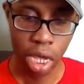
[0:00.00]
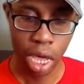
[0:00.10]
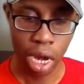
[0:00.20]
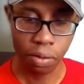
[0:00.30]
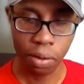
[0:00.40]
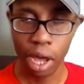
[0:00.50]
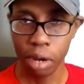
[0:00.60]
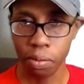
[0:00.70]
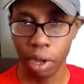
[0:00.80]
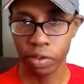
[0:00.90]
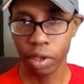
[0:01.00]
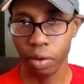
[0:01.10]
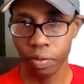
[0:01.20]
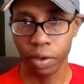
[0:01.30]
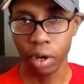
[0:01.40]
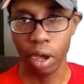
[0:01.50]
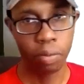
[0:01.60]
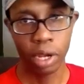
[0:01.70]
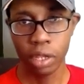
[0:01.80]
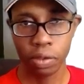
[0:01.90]
And I'm reminding myself,
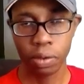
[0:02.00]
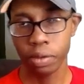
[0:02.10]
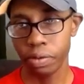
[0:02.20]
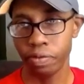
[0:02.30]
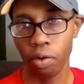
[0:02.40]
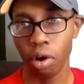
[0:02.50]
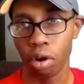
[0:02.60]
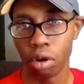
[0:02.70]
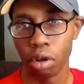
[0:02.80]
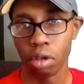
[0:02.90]
I've been in this place before.